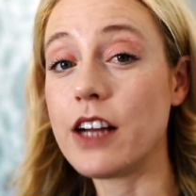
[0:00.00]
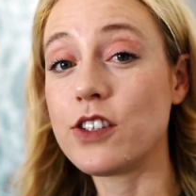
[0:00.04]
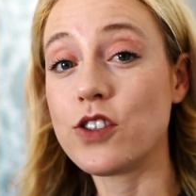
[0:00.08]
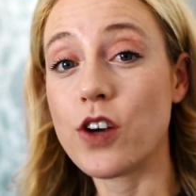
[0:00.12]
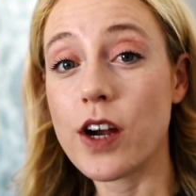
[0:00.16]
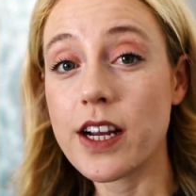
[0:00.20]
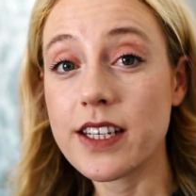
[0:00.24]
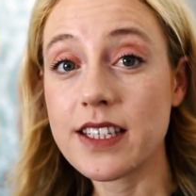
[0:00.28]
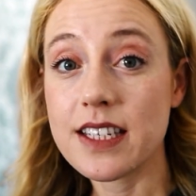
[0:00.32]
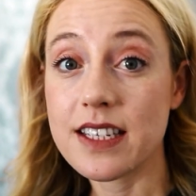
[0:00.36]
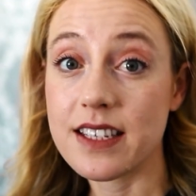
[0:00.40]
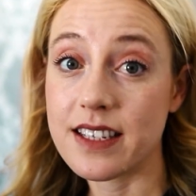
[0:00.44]
I
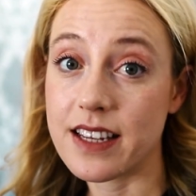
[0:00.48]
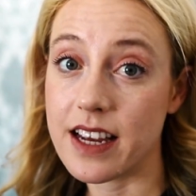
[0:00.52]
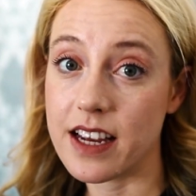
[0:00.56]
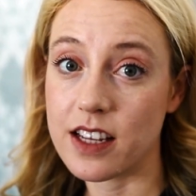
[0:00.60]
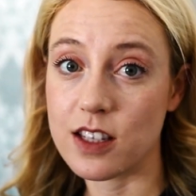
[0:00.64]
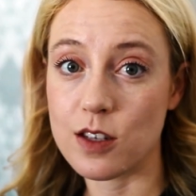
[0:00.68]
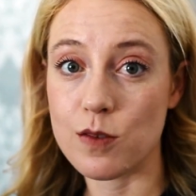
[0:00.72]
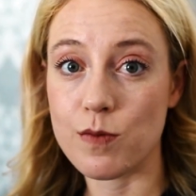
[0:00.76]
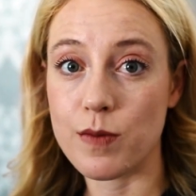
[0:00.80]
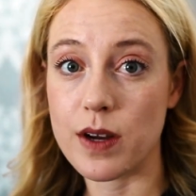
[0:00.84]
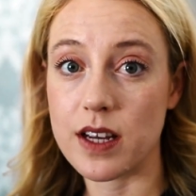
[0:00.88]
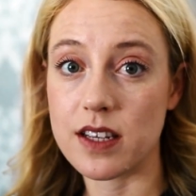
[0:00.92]
try to
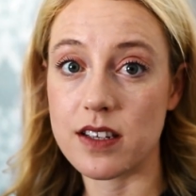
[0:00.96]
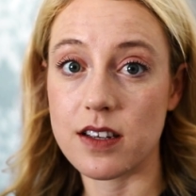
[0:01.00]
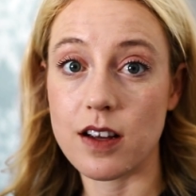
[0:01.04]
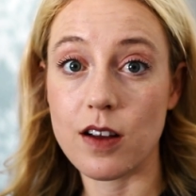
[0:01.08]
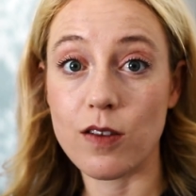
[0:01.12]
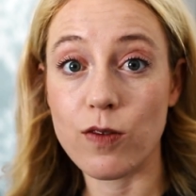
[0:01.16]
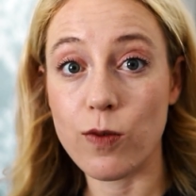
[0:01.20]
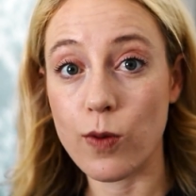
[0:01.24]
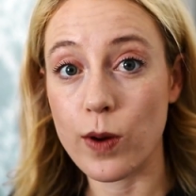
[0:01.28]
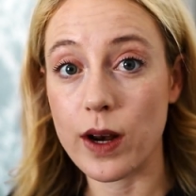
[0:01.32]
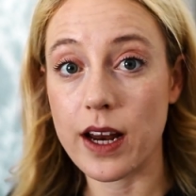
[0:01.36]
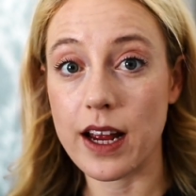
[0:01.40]
say to
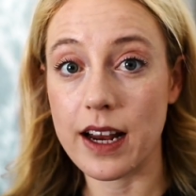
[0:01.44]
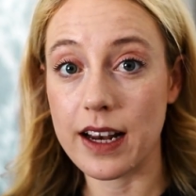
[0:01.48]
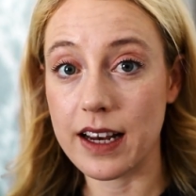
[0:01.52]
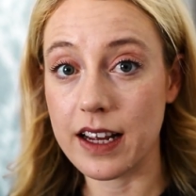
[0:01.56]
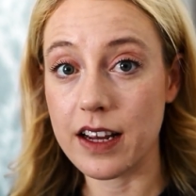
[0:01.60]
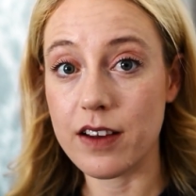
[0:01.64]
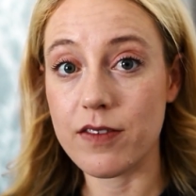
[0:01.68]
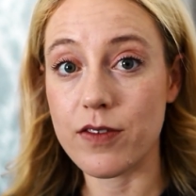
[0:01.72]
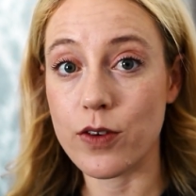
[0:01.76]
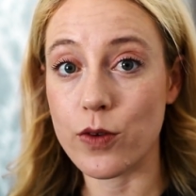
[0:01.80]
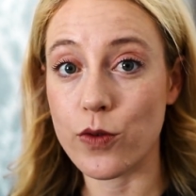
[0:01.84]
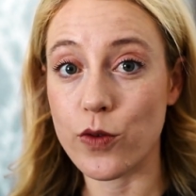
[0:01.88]
myself when I
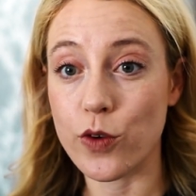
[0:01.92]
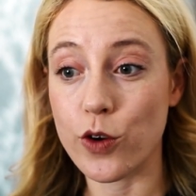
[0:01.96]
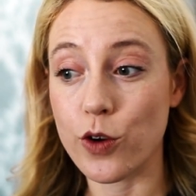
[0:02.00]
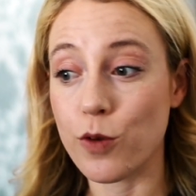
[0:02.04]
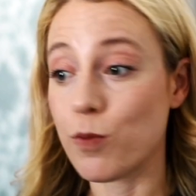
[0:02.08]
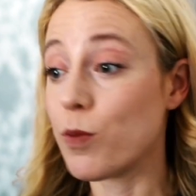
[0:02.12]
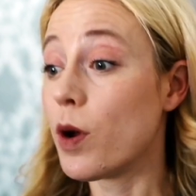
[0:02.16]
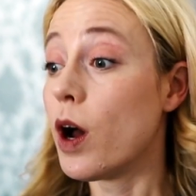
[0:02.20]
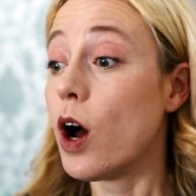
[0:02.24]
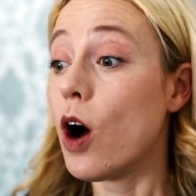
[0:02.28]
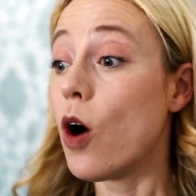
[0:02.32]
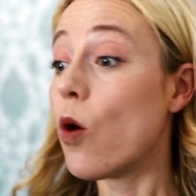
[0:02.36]
leave a
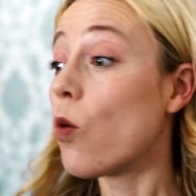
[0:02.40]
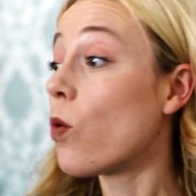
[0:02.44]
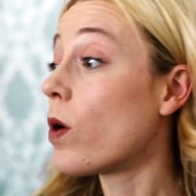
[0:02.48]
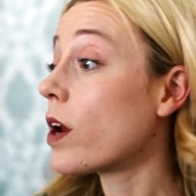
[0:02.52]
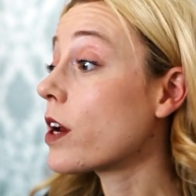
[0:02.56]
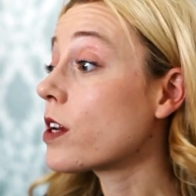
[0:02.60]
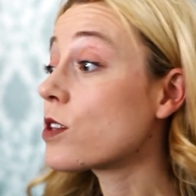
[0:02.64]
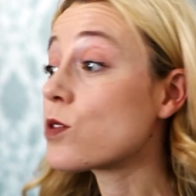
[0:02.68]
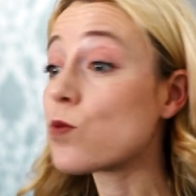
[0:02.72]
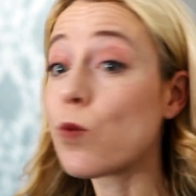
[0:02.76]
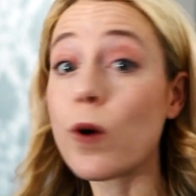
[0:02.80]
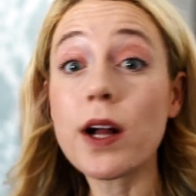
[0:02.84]
room,
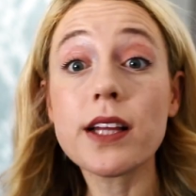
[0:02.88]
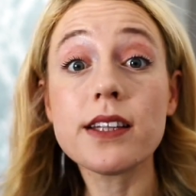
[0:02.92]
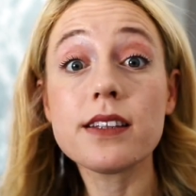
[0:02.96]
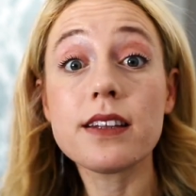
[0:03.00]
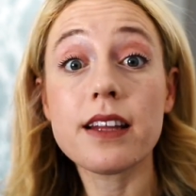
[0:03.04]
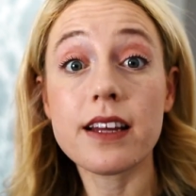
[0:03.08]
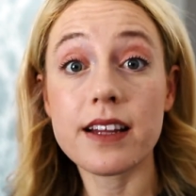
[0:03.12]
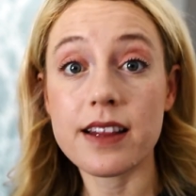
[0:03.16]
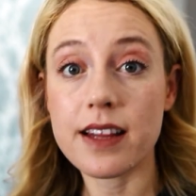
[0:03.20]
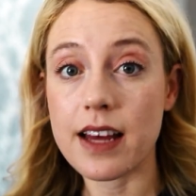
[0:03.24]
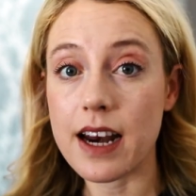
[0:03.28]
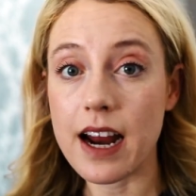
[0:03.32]
what is one
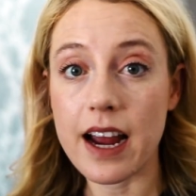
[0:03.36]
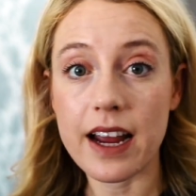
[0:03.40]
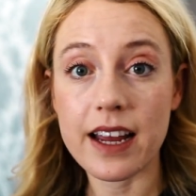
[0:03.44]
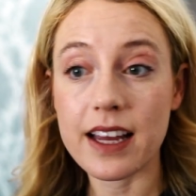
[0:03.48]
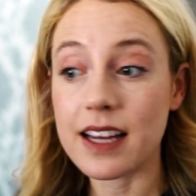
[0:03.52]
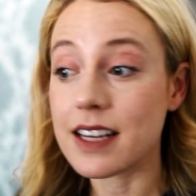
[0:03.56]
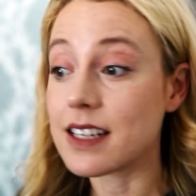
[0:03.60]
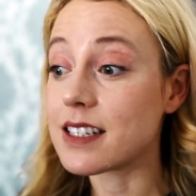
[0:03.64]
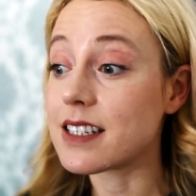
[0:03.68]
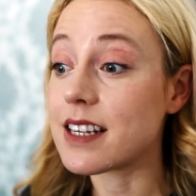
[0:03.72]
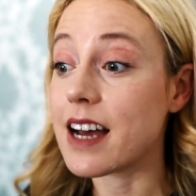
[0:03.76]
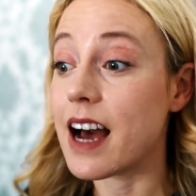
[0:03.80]
thing that I
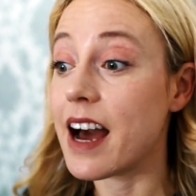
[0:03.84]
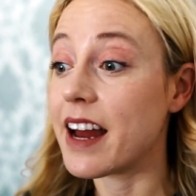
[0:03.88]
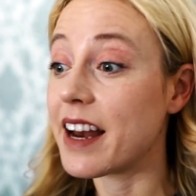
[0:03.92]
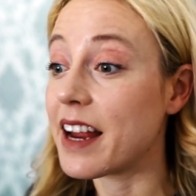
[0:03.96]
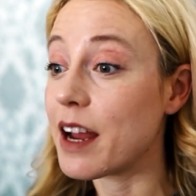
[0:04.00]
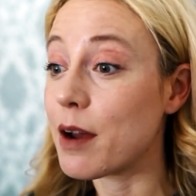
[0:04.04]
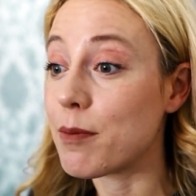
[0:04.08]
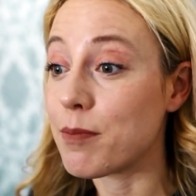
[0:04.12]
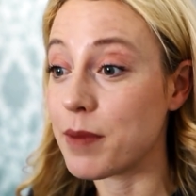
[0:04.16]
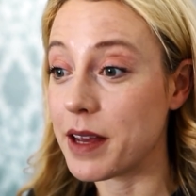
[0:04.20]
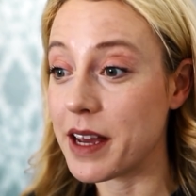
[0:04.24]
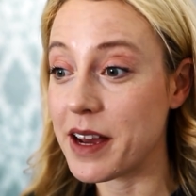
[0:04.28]
can
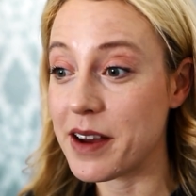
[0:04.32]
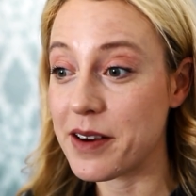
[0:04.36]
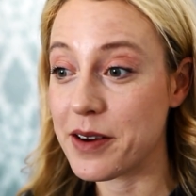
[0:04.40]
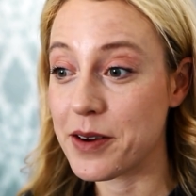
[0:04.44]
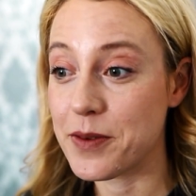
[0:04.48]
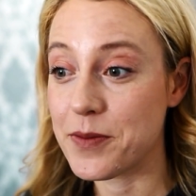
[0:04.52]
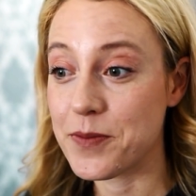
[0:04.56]
tidy up here?